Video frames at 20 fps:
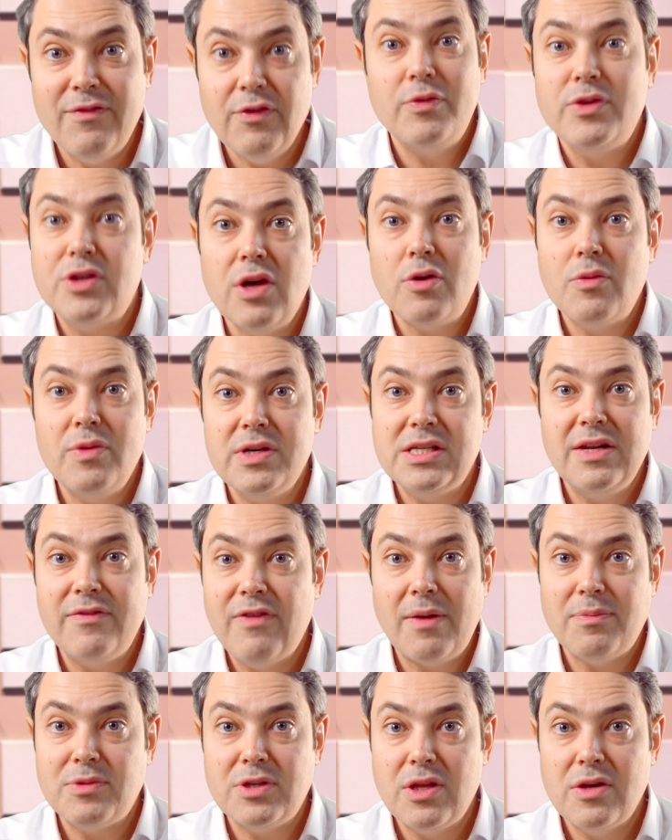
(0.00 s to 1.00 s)
if we don't always live
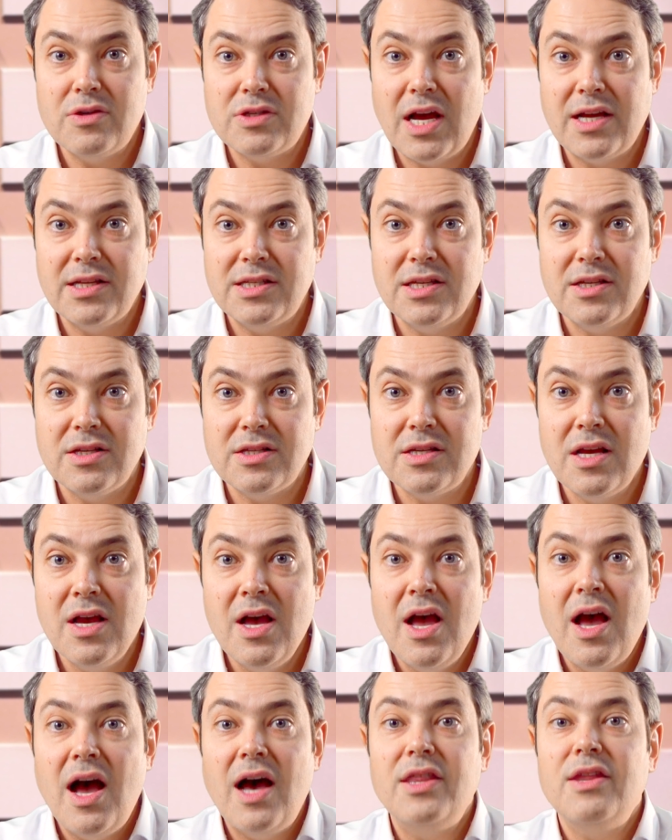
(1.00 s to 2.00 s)
up to those ideals,
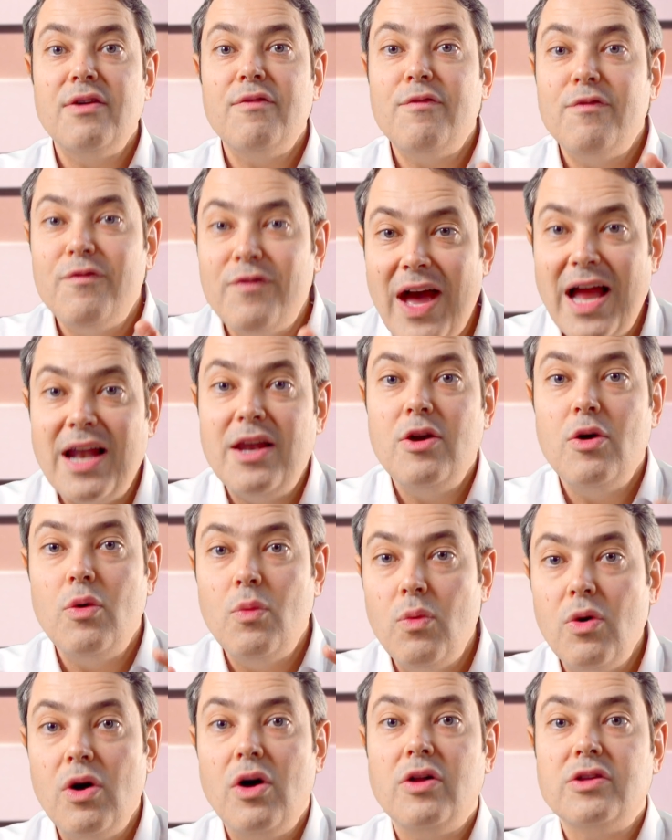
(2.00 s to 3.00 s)
and that value a
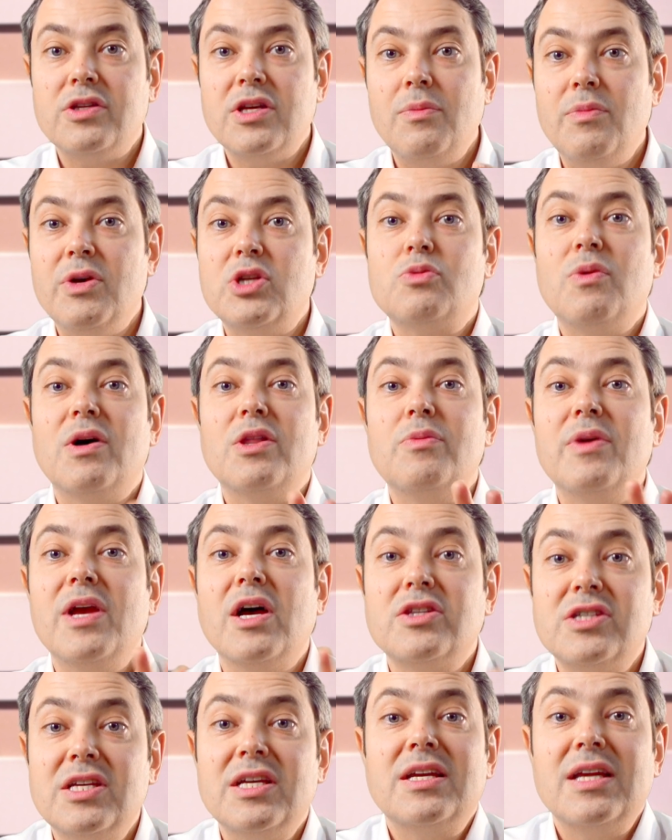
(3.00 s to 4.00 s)
world in which, whether we
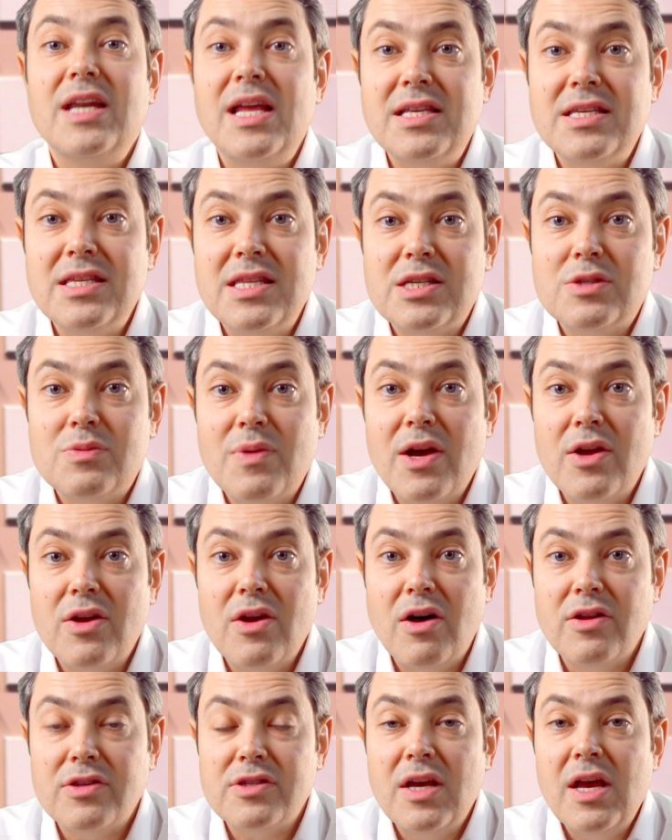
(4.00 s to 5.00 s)
articulate it this way or
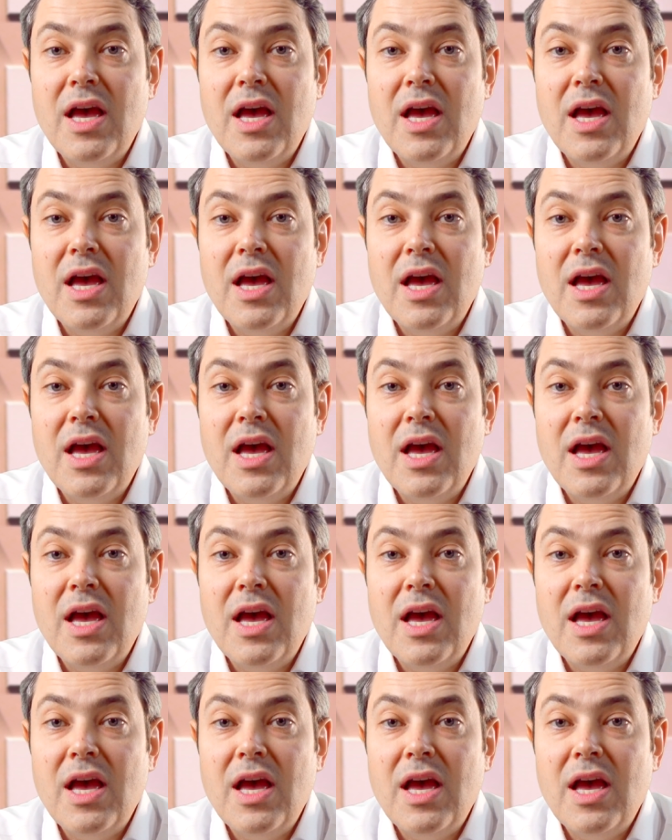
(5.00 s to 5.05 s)
not,